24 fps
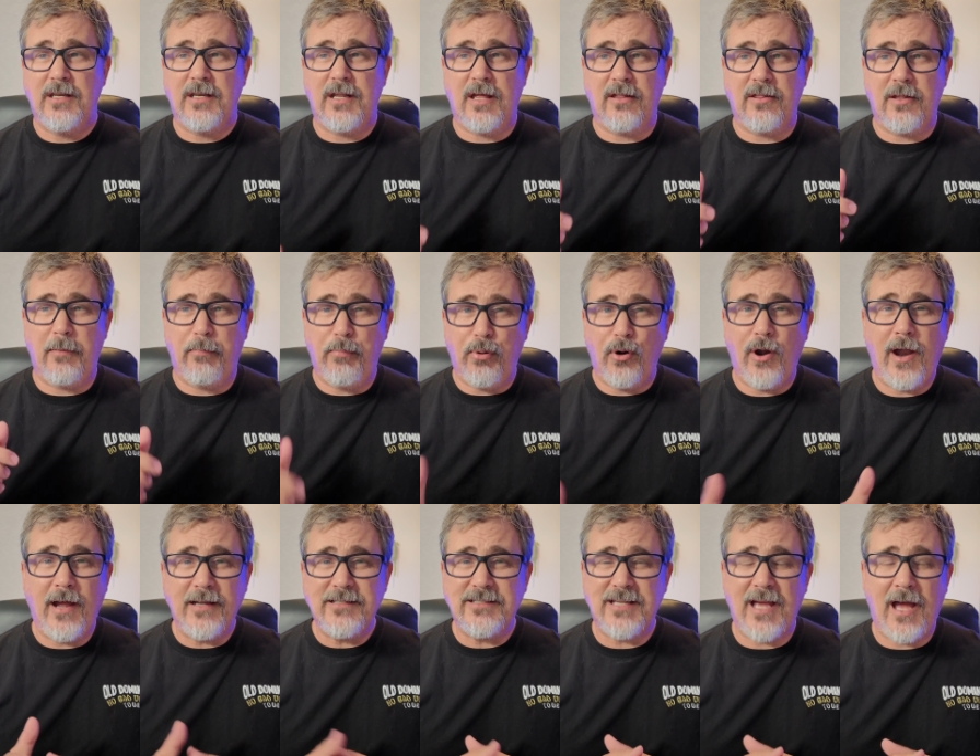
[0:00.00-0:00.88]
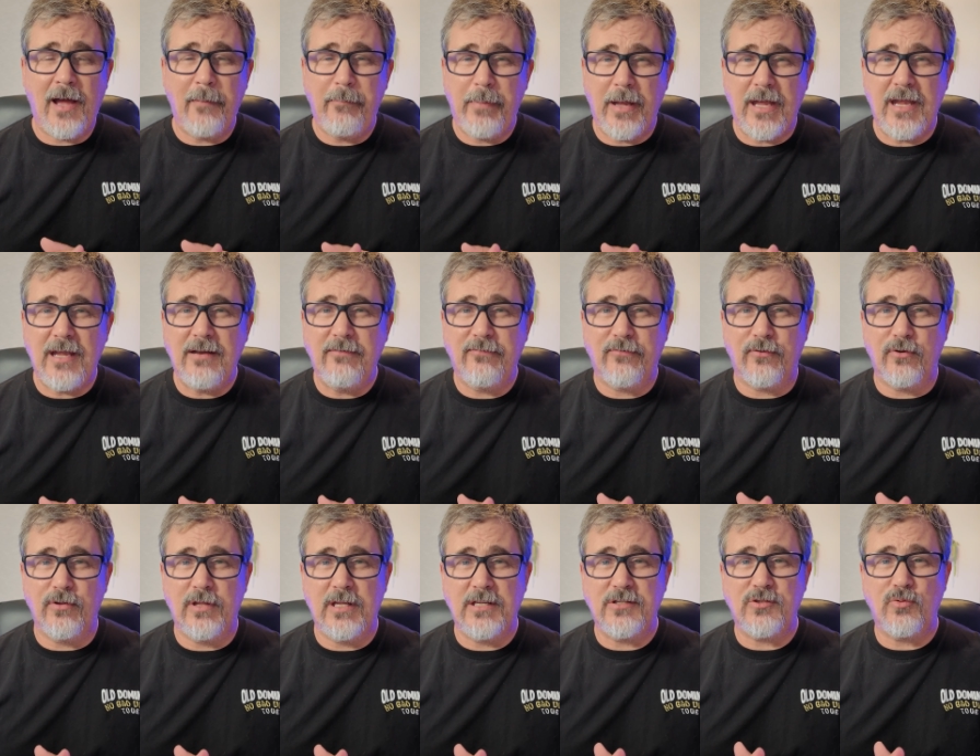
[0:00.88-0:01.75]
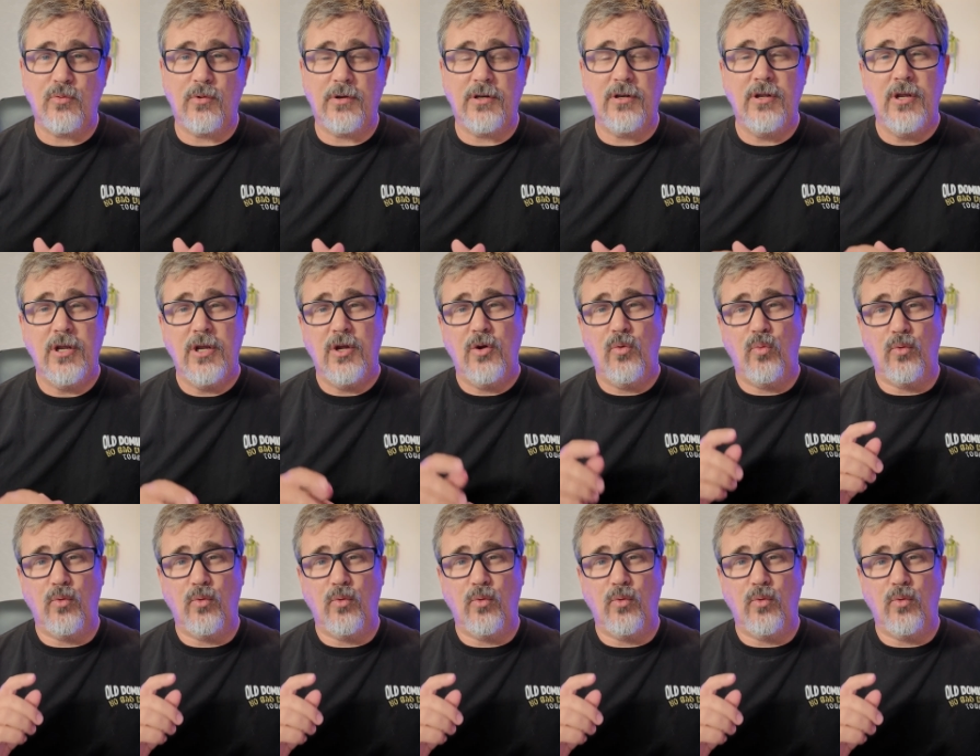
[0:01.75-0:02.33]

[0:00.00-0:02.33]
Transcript: Now the price I paid for this one